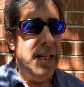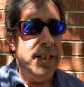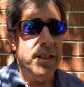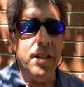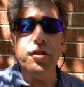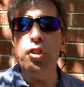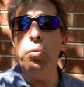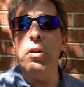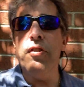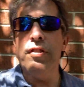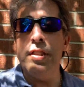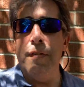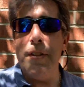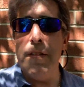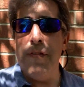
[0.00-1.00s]
That's
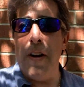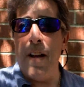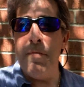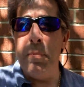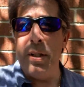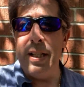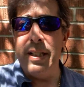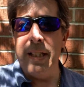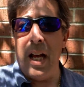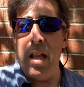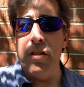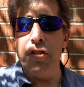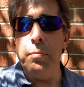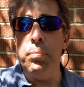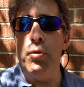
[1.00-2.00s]
$275 million of